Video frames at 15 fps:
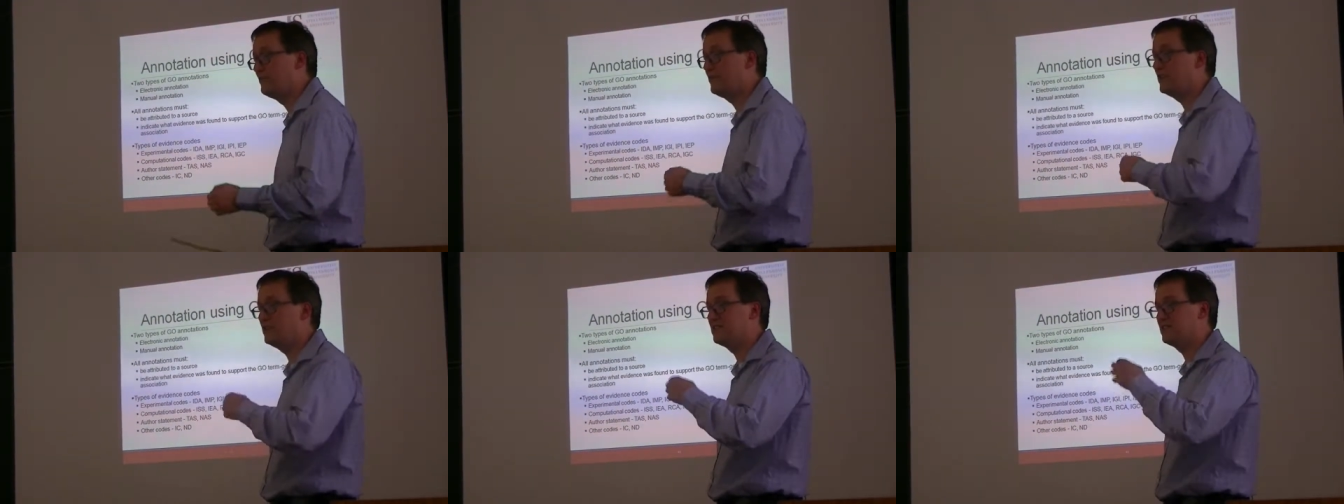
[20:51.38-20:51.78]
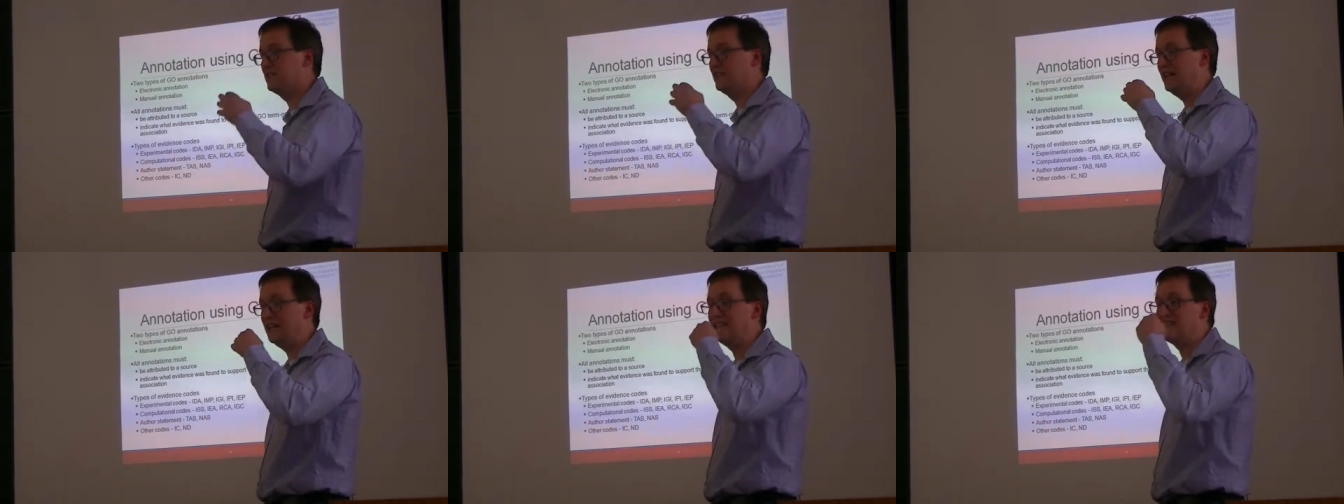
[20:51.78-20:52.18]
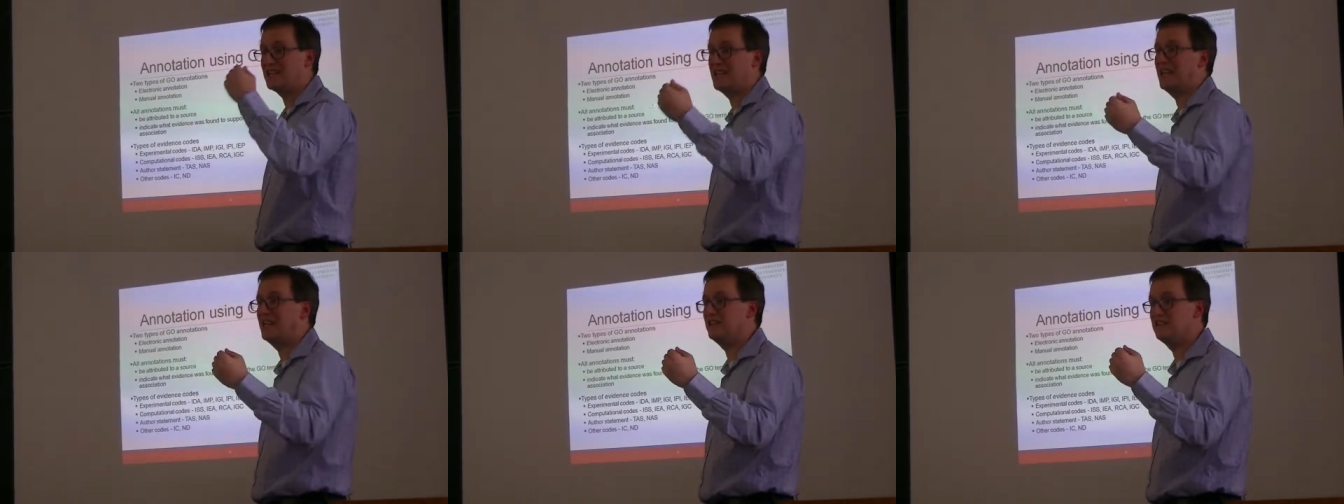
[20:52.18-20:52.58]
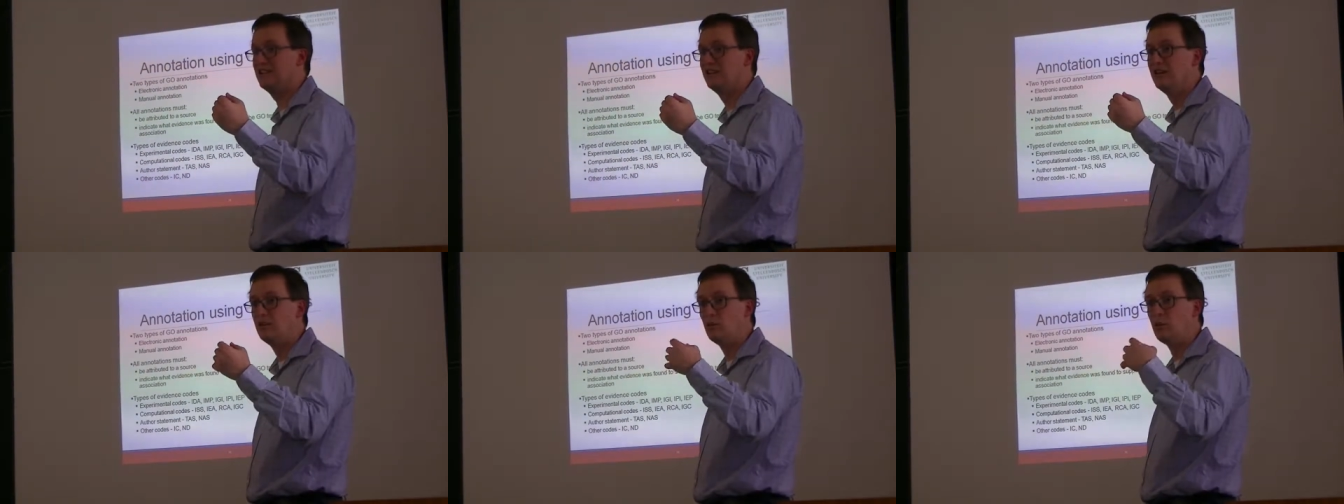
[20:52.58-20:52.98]
of these indicate
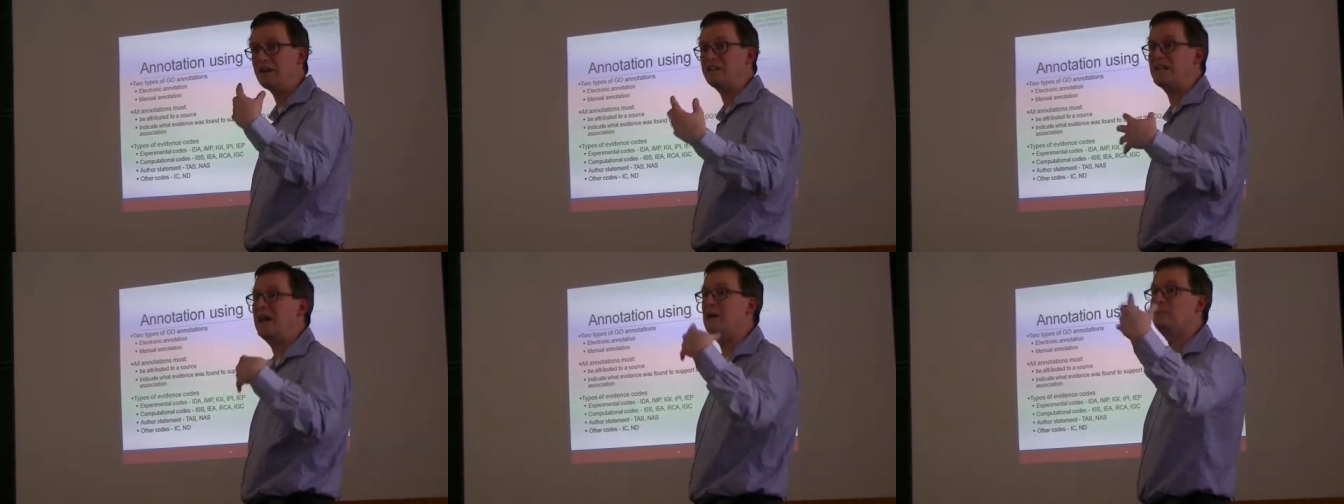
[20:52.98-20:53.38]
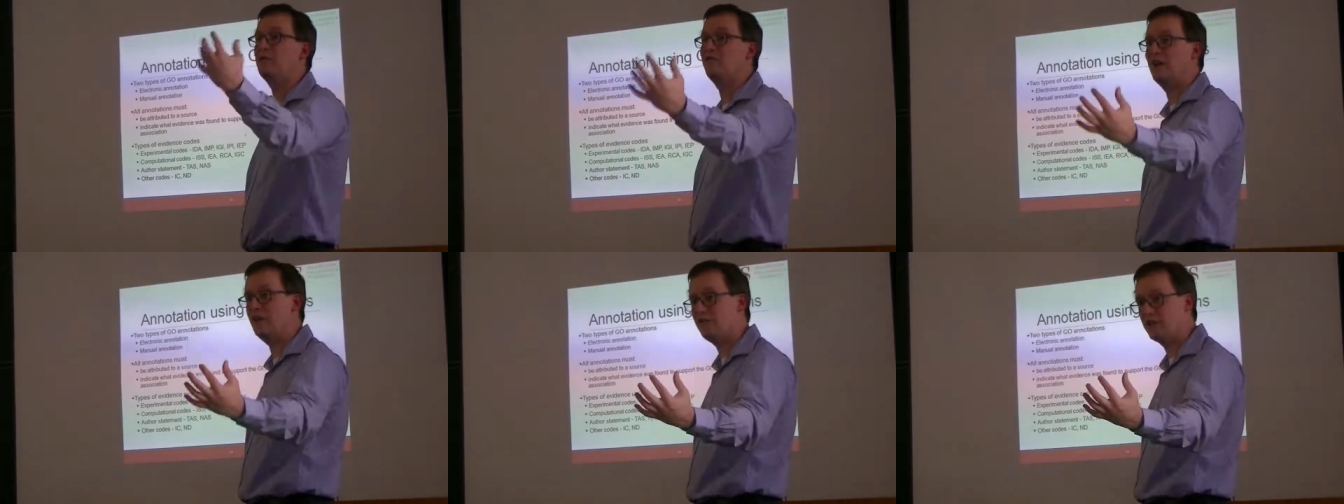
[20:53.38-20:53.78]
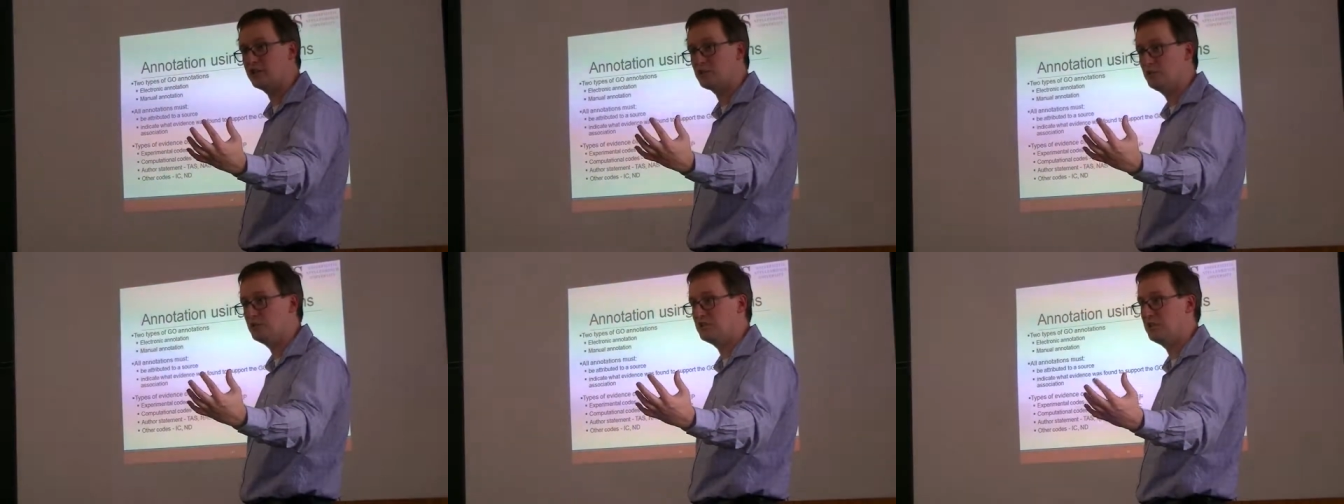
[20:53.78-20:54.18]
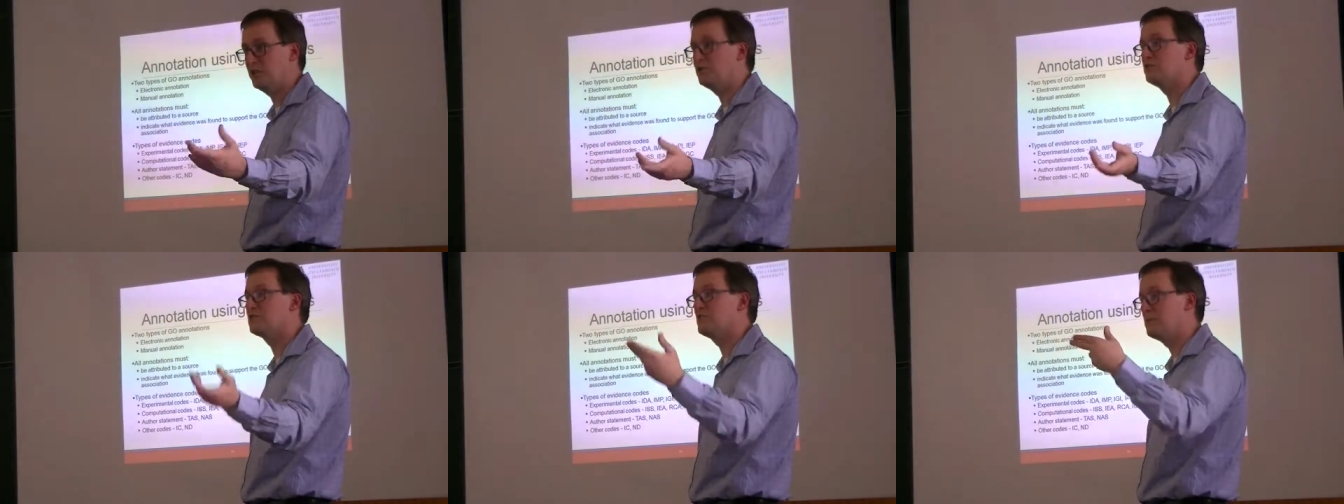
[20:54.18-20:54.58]
what type of evidence was
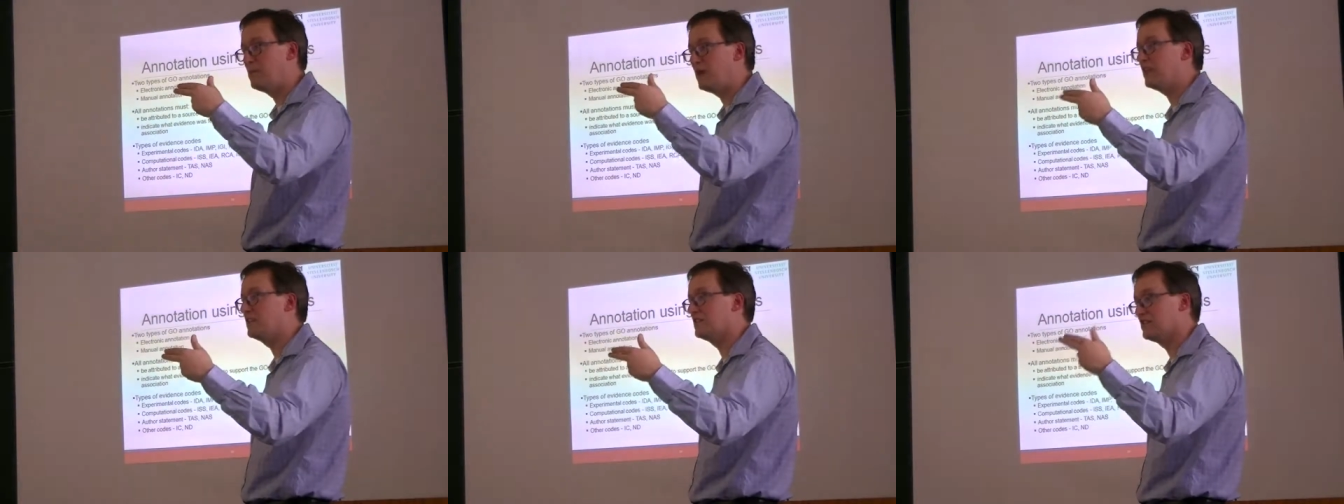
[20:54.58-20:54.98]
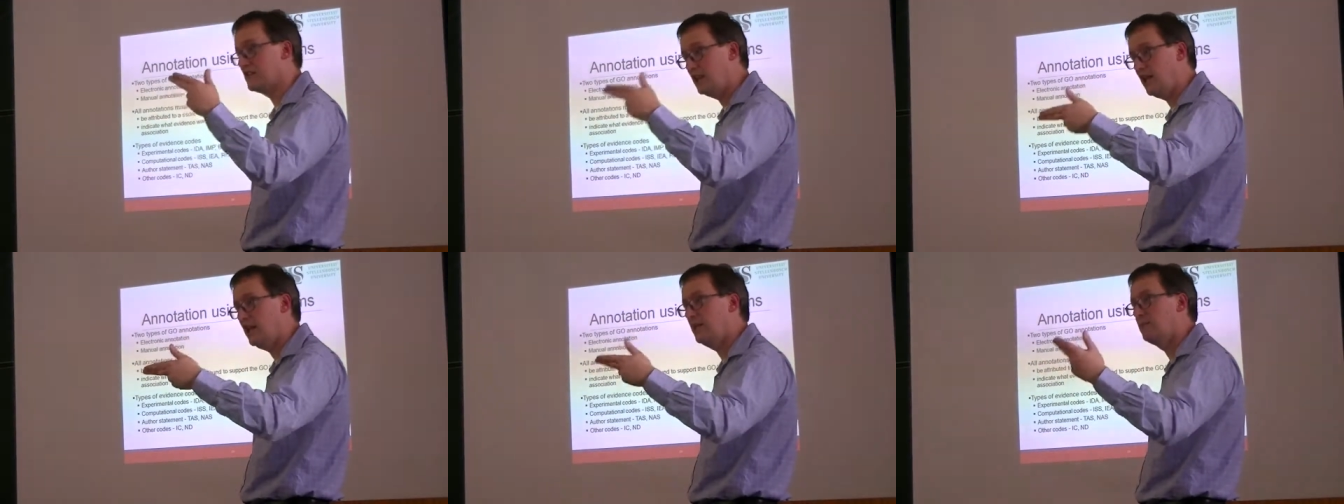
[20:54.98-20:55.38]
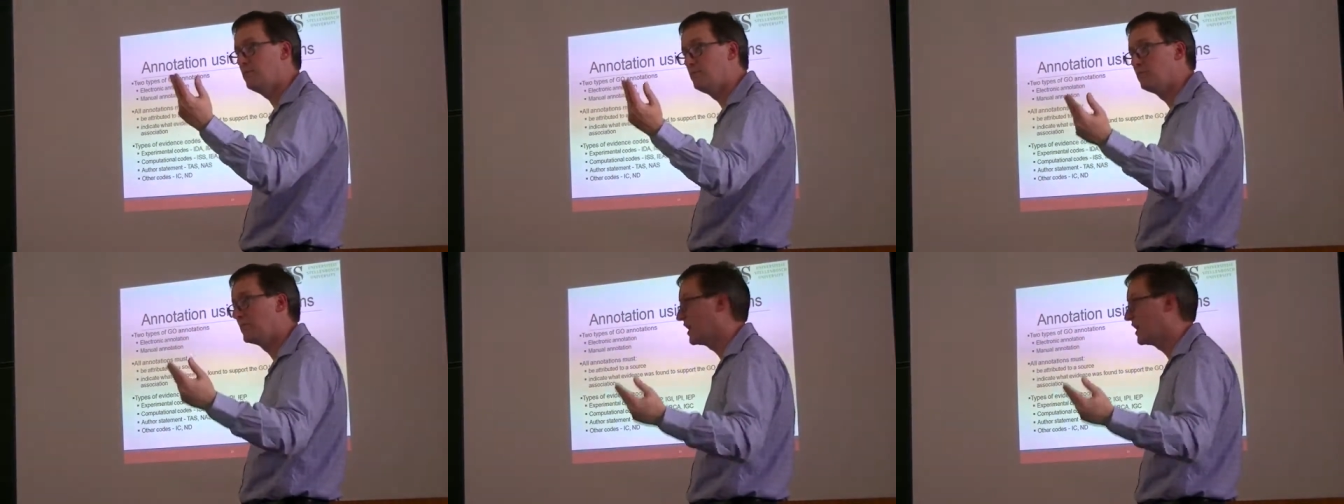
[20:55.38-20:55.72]
used to make this claim